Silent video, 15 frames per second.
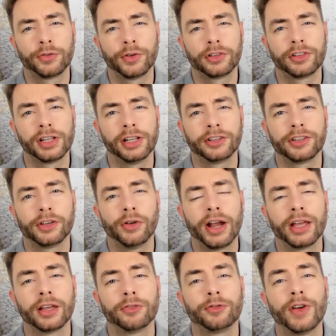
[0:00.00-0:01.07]
US fertility
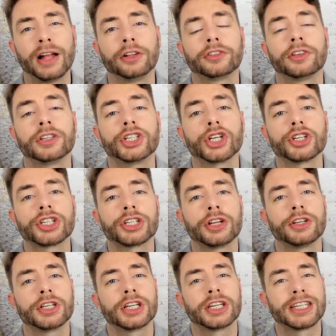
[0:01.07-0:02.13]
rate fell to just
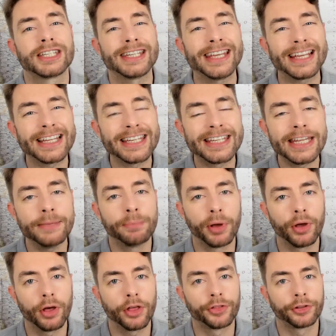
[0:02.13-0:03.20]
under 60
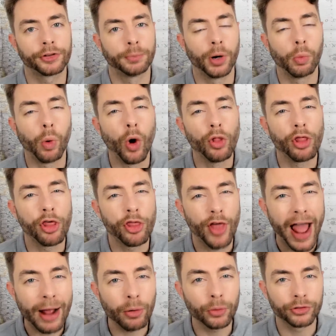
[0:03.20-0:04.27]
births per
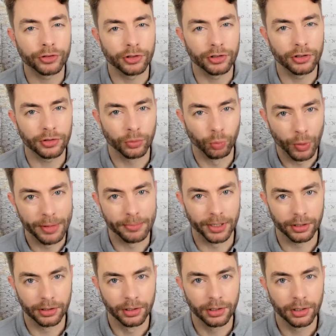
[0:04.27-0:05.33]
1,000
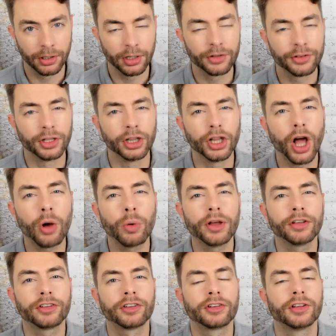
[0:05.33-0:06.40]
women, the
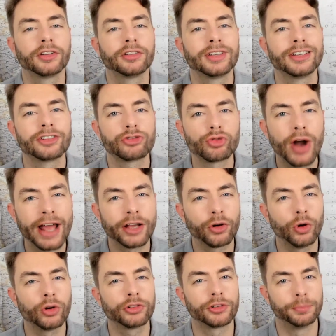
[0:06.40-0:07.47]
lowest since
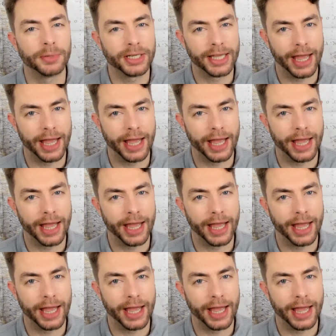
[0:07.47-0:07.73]
records